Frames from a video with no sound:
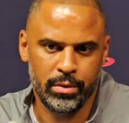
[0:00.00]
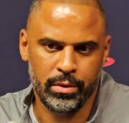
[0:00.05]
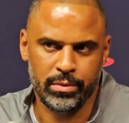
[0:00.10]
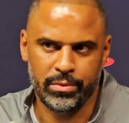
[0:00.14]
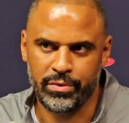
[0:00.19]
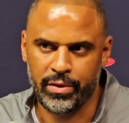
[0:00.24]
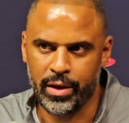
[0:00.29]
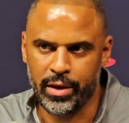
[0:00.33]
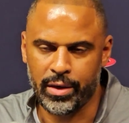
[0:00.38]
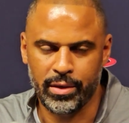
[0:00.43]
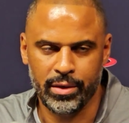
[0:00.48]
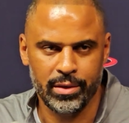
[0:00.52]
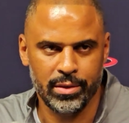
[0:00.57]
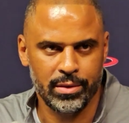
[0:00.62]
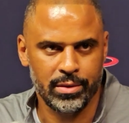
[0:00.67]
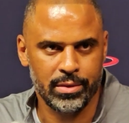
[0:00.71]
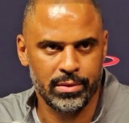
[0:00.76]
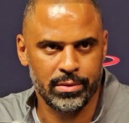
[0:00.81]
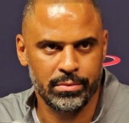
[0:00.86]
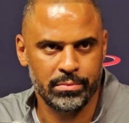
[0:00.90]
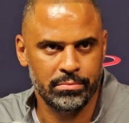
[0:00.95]
He's fine.
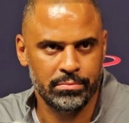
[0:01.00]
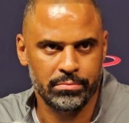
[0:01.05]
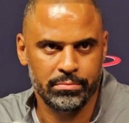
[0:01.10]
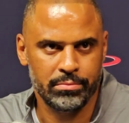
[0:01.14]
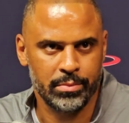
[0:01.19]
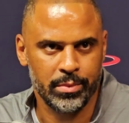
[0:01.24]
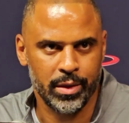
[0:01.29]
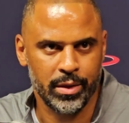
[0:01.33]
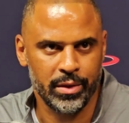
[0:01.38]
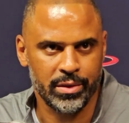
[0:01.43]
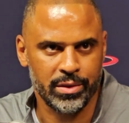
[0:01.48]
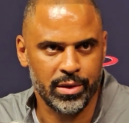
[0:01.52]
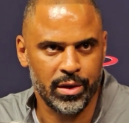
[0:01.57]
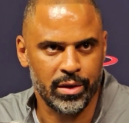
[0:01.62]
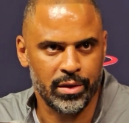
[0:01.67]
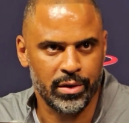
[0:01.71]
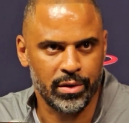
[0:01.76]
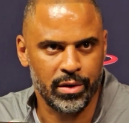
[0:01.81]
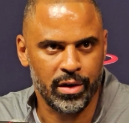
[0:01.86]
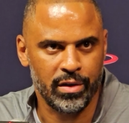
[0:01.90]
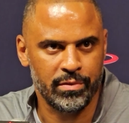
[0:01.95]
He's, whether it's
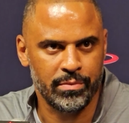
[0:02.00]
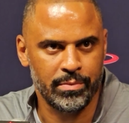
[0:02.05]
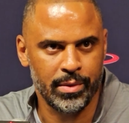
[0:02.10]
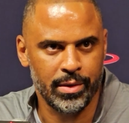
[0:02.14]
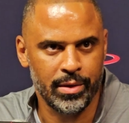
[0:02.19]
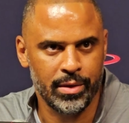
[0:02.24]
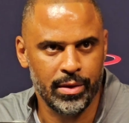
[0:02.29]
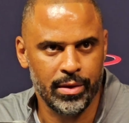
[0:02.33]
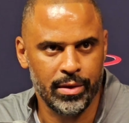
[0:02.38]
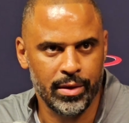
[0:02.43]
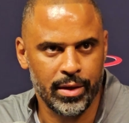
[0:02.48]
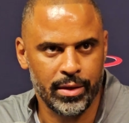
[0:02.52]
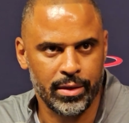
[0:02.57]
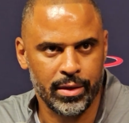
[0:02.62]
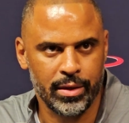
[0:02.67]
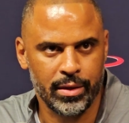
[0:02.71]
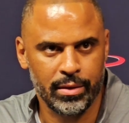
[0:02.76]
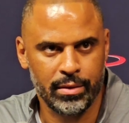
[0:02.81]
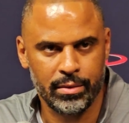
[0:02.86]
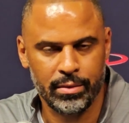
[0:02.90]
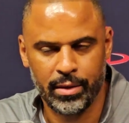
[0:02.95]
on or off ball, I
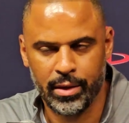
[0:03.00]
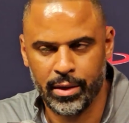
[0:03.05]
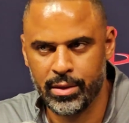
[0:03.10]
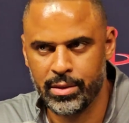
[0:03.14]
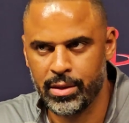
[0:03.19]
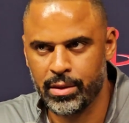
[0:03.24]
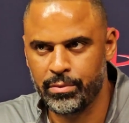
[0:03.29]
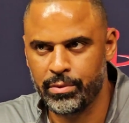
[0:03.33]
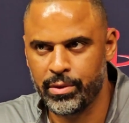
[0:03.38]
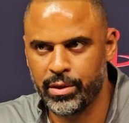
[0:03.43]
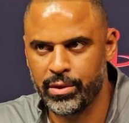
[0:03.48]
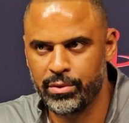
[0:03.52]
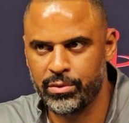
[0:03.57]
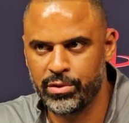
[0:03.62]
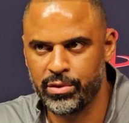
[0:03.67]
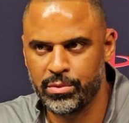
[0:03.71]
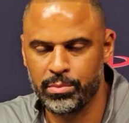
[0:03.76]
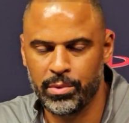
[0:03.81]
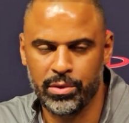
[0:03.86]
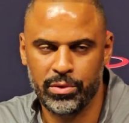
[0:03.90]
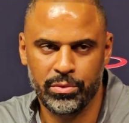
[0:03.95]
think, like I said, we can
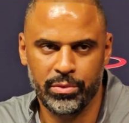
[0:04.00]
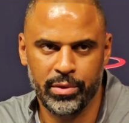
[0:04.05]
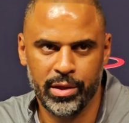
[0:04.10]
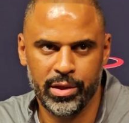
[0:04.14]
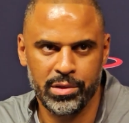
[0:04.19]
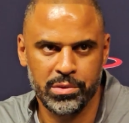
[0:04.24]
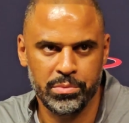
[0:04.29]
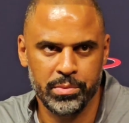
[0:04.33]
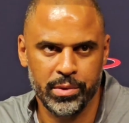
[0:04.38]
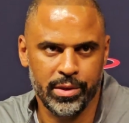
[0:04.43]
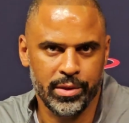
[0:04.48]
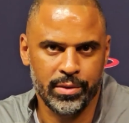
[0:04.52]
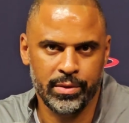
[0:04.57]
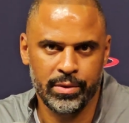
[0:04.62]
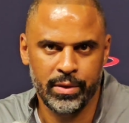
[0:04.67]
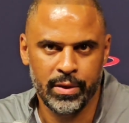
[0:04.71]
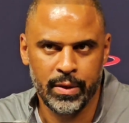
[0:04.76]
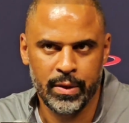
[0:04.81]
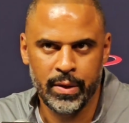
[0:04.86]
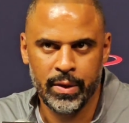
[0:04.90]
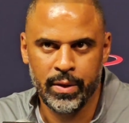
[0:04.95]
use it both ways, but
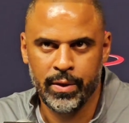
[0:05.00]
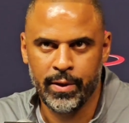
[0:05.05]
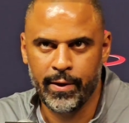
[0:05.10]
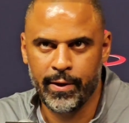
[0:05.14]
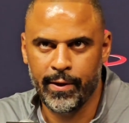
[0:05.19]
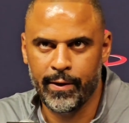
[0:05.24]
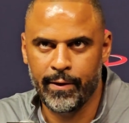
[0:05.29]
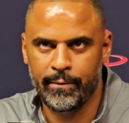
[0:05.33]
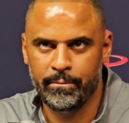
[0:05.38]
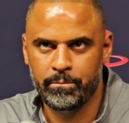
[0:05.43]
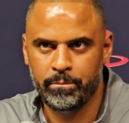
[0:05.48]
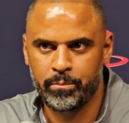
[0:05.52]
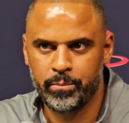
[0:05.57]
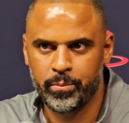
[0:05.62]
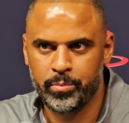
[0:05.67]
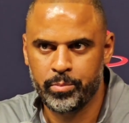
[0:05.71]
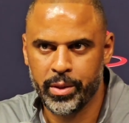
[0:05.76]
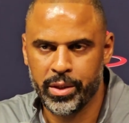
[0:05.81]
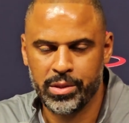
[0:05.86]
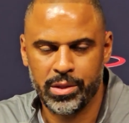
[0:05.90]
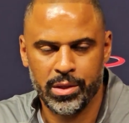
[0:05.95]

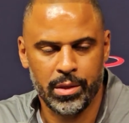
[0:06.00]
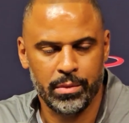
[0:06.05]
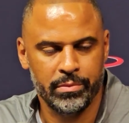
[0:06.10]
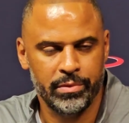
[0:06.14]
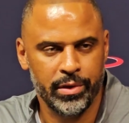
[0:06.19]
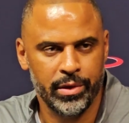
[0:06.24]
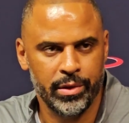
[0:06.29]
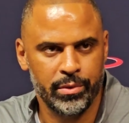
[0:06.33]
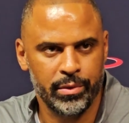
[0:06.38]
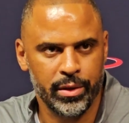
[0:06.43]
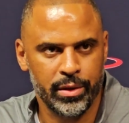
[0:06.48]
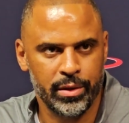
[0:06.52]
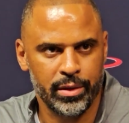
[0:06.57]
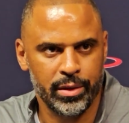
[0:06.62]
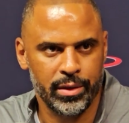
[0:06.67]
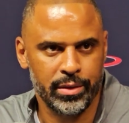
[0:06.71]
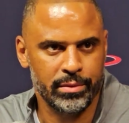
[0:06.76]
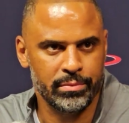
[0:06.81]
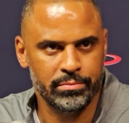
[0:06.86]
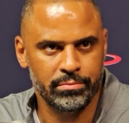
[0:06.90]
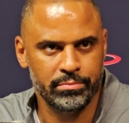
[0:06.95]
picks it up very
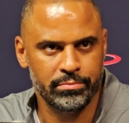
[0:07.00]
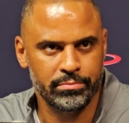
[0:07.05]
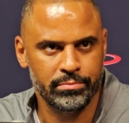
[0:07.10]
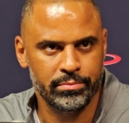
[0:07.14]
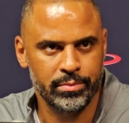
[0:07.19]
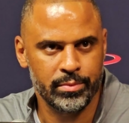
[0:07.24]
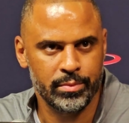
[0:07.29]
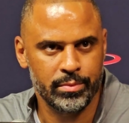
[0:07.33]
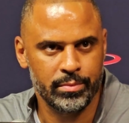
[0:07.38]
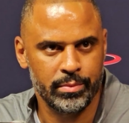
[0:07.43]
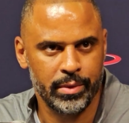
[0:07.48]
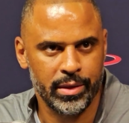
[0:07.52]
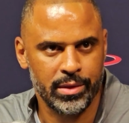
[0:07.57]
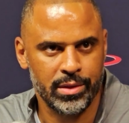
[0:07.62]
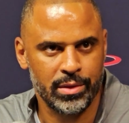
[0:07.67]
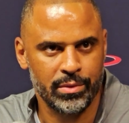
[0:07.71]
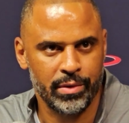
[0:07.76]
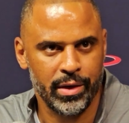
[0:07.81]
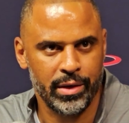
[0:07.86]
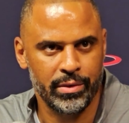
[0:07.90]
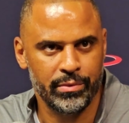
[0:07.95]
quickly, and that's
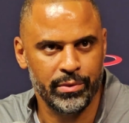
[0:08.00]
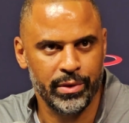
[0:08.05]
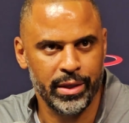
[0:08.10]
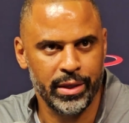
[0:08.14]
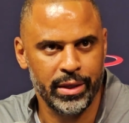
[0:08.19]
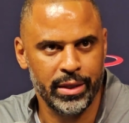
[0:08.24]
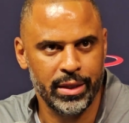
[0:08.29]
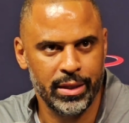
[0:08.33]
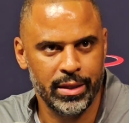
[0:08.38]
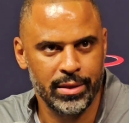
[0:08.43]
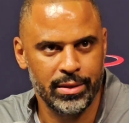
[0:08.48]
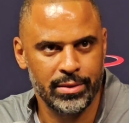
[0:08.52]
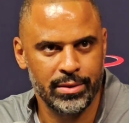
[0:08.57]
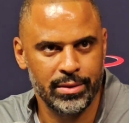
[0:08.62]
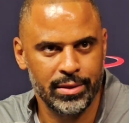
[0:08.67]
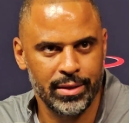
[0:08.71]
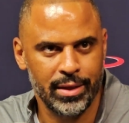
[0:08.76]
the right read.